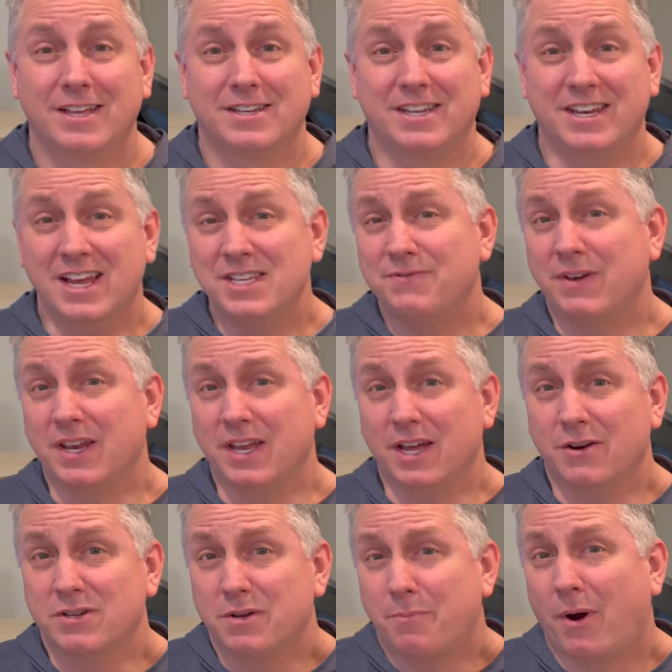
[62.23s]
Today's
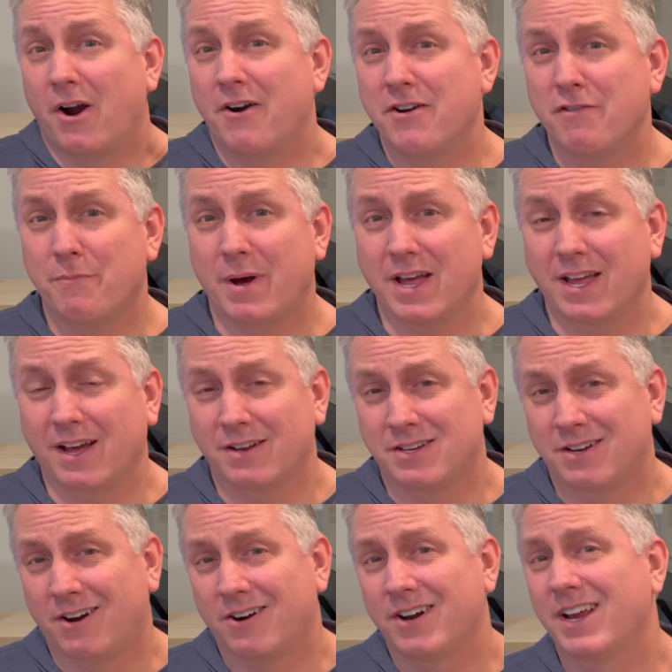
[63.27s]
video is a part of my
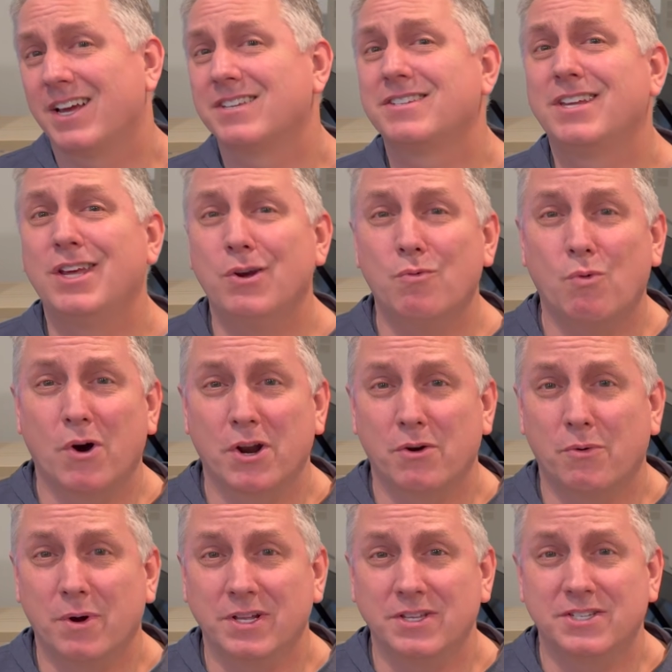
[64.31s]
Atari ST
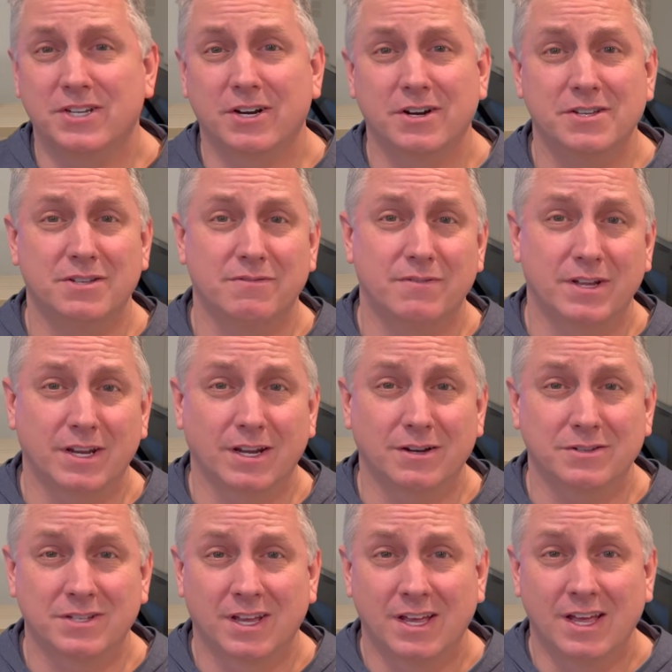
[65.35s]
101 series of
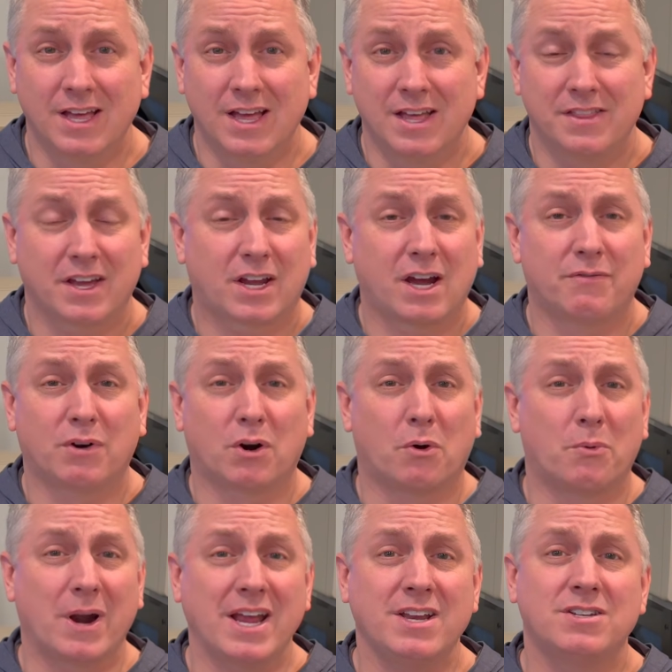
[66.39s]
videos that cover a
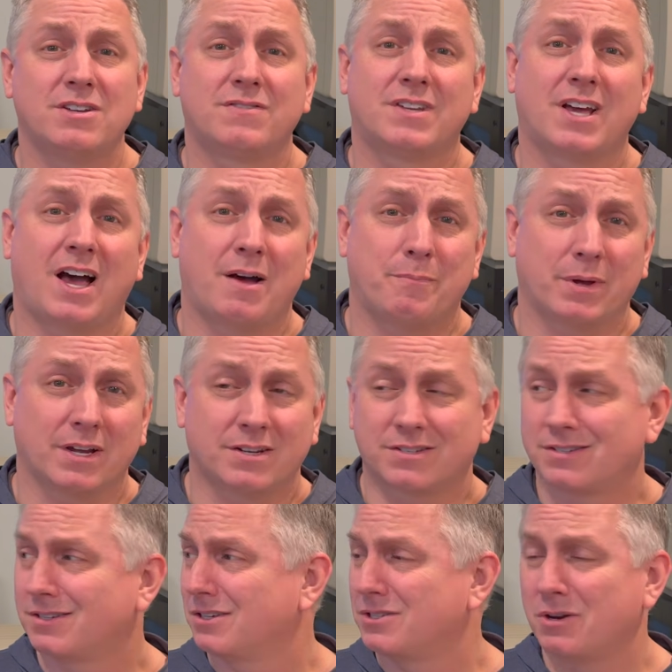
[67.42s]
range of
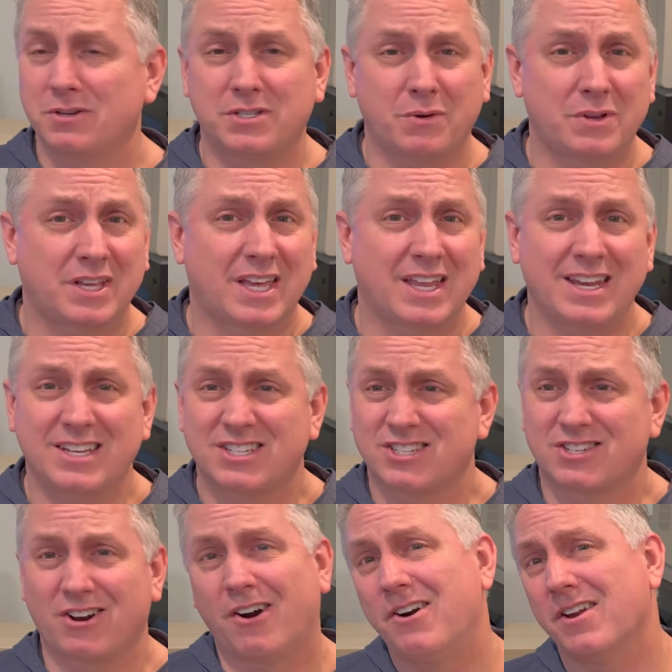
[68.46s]
topics associated with getting
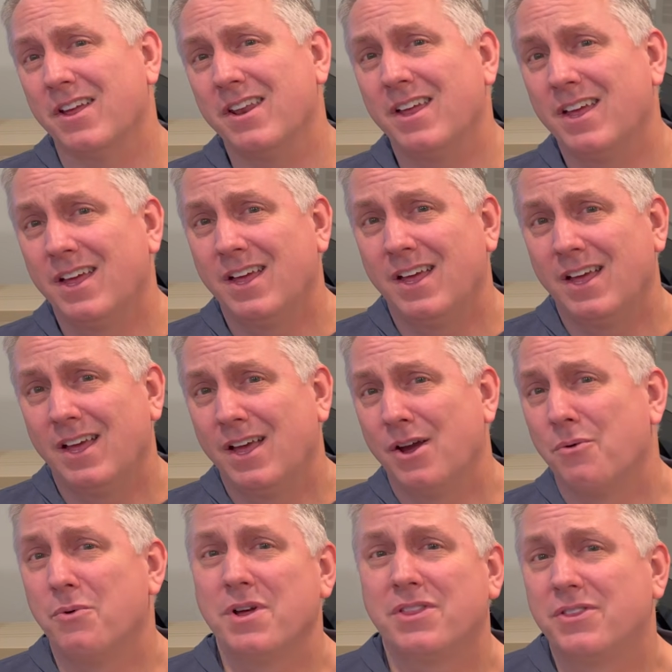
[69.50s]
started
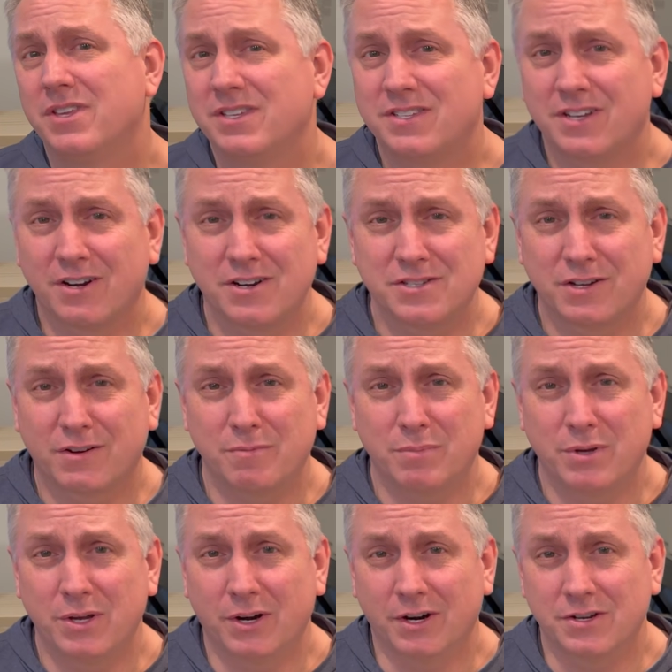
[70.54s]
with this series of
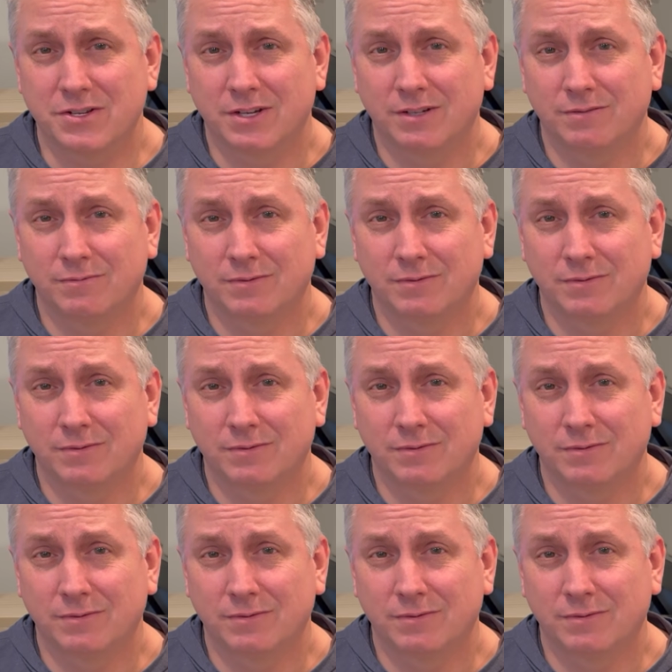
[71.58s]
computers.